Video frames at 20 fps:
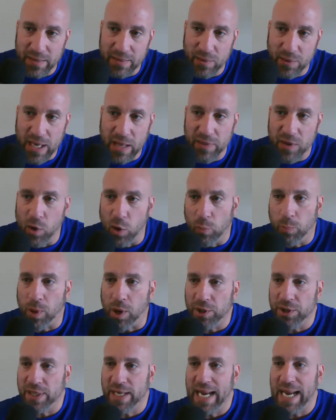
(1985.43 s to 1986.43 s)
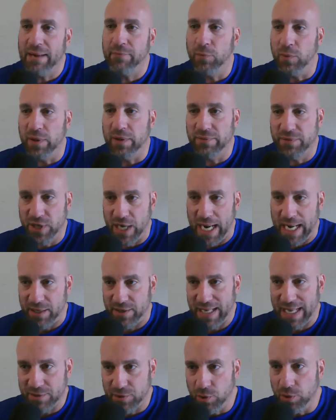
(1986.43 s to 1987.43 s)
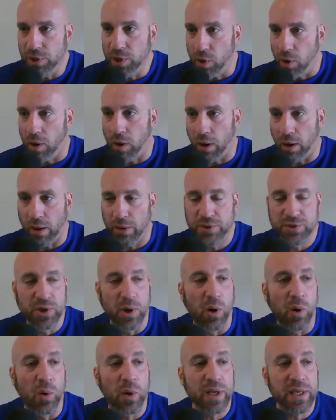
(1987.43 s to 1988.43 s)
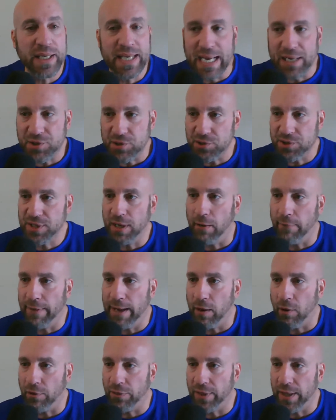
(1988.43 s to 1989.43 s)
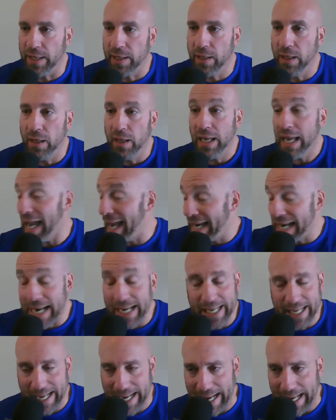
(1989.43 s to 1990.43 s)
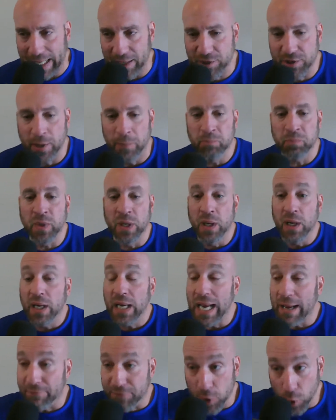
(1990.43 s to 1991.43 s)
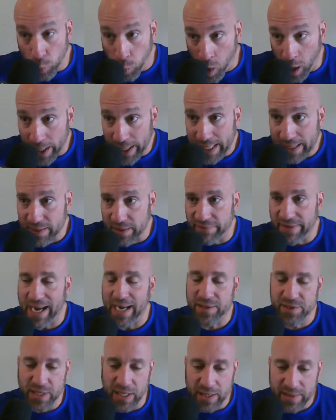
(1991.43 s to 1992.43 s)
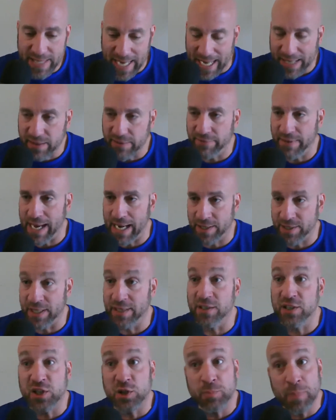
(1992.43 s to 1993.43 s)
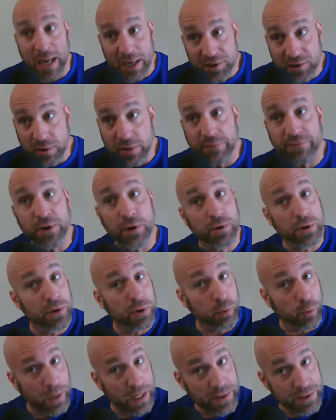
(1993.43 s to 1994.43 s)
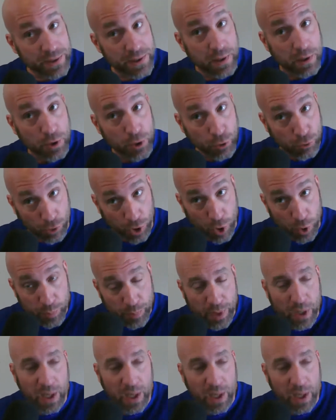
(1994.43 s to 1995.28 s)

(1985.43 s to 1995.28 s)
Okay, the old part you can't really change. That's who you are. So get yourself healthy at any age. If you want to get the vaccine, take the vaccine, especially if you're in the risk group.